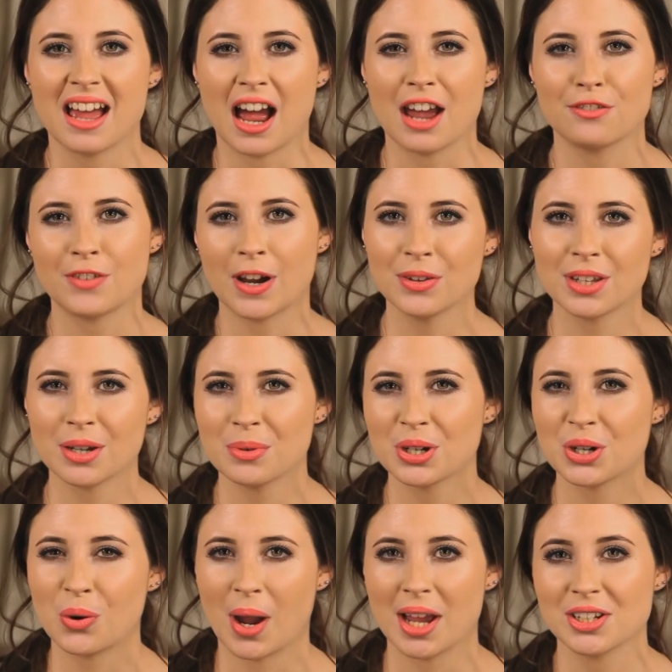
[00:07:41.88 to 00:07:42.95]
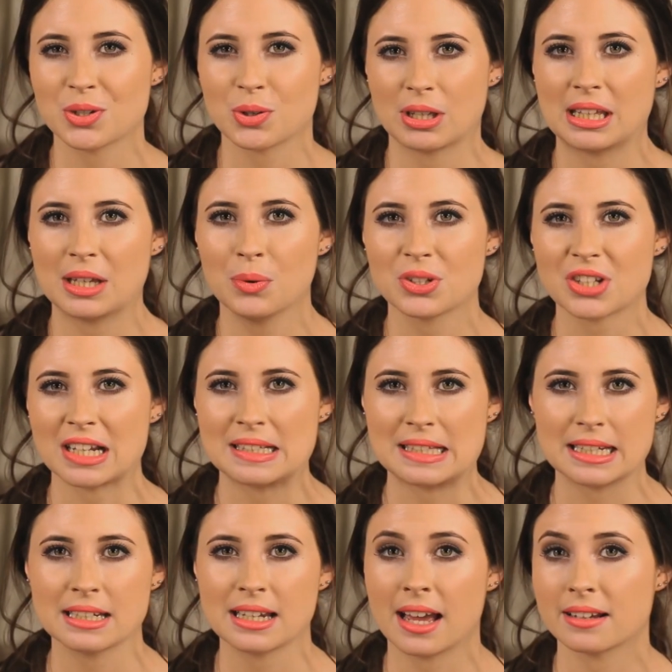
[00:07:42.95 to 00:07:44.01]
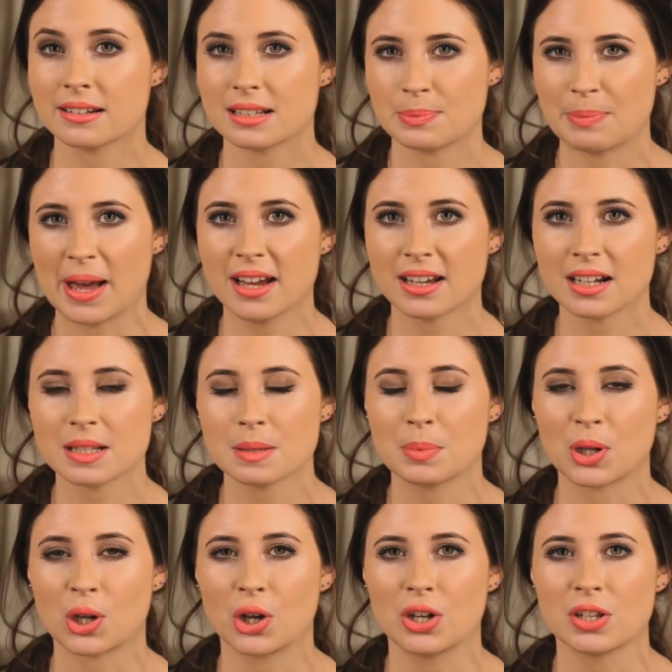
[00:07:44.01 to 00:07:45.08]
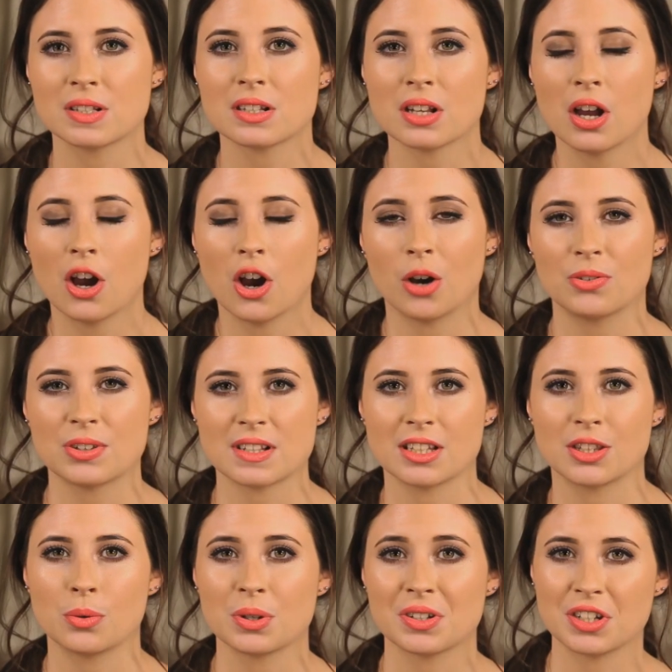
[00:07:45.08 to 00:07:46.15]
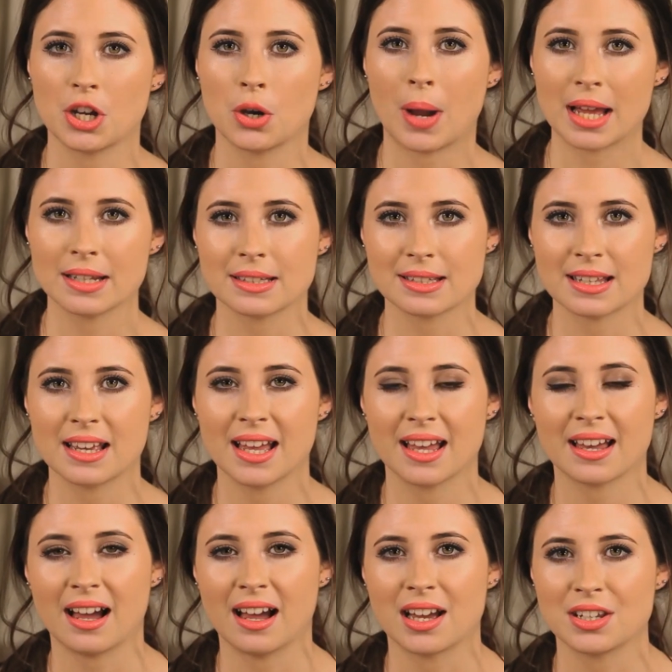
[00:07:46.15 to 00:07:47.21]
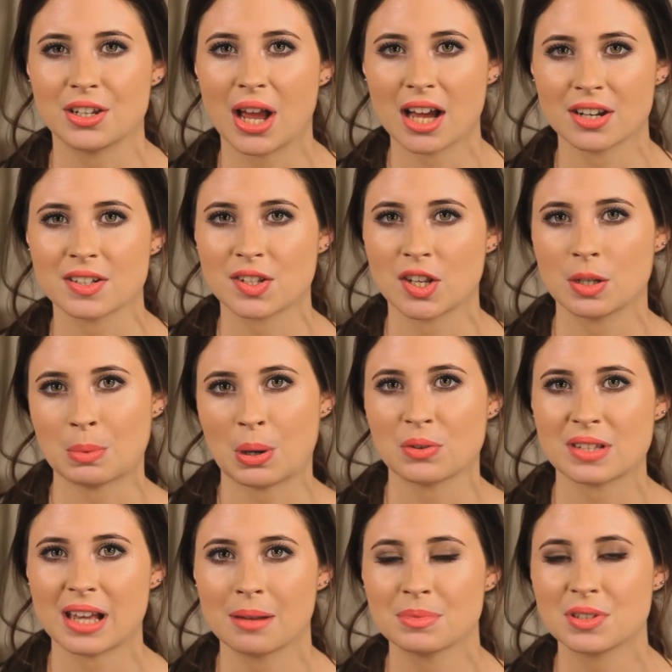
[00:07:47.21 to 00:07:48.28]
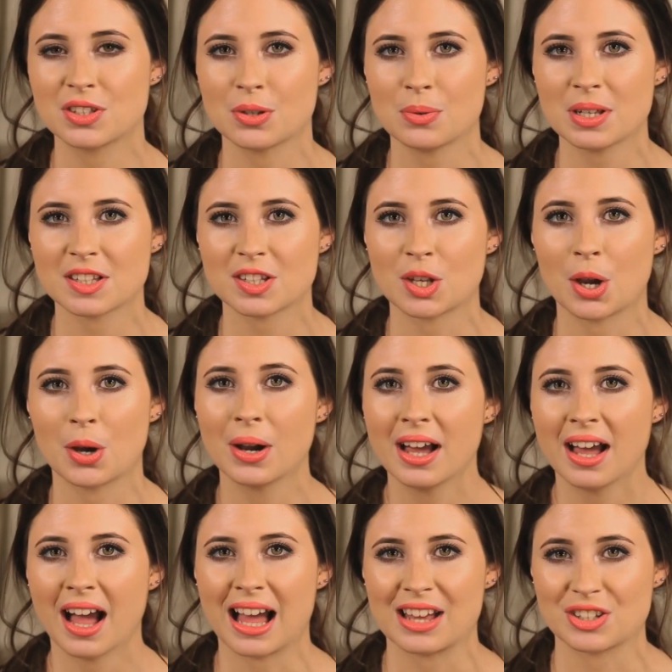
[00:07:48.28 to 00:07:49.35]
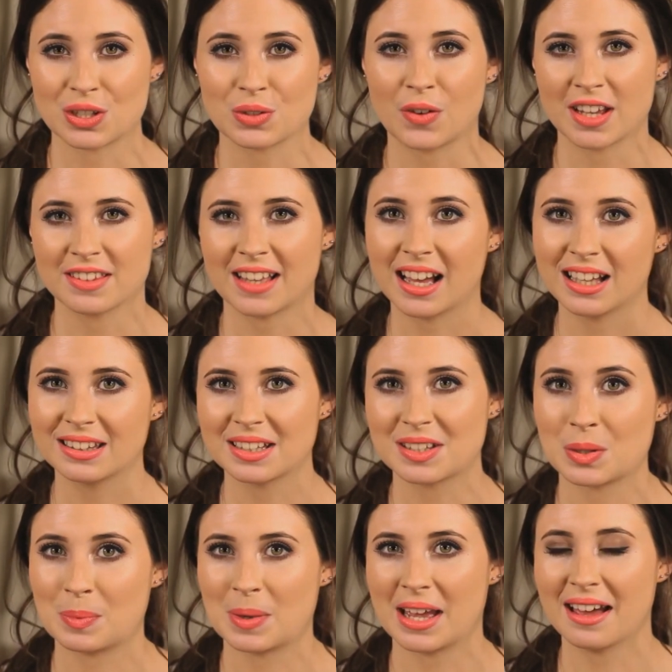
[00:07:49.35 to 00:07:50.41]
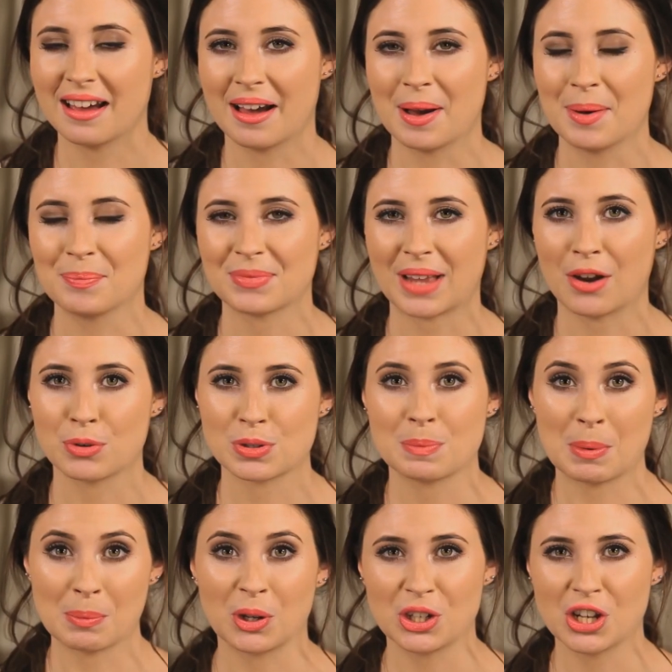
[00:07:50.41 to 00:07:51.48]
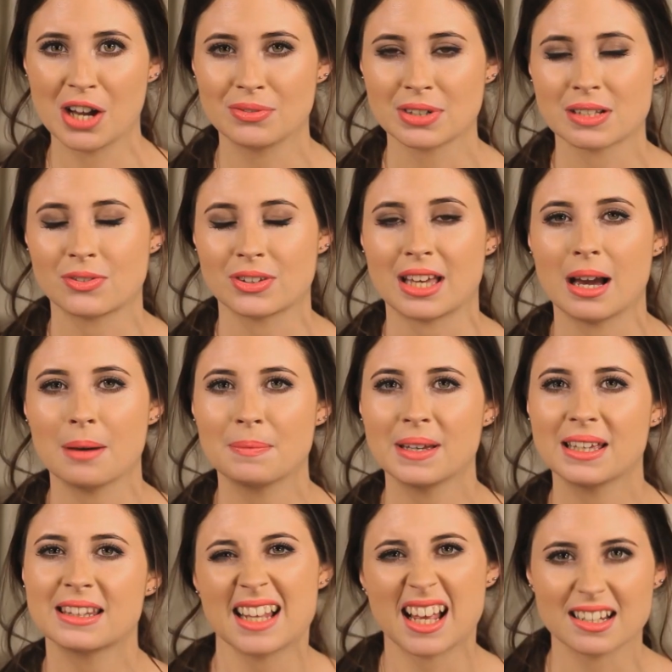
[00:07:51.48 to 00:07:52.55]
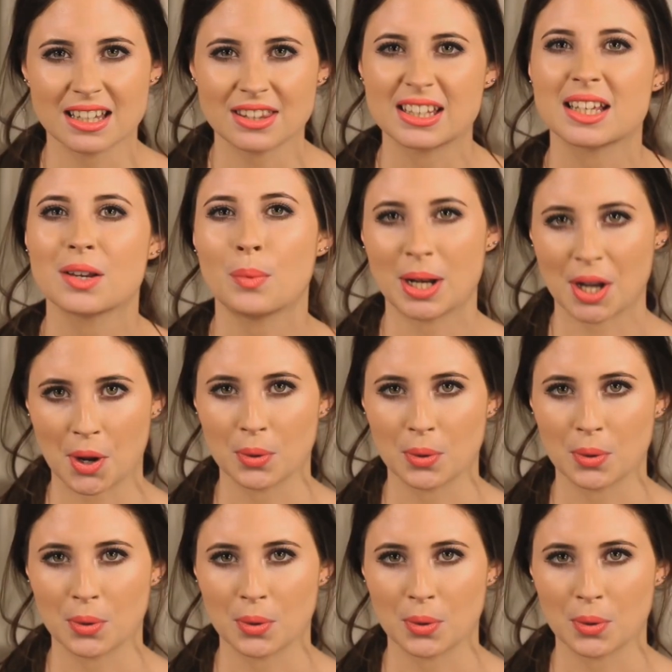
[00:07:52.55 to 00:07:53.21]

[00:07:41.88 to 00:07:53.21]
I found that one quite tricky, which I didn't expect, because obviously there was no editing and you had a certain amount of time to do it, so I just find that a little bit, I was a bit more nervous for that, but in the end I think it went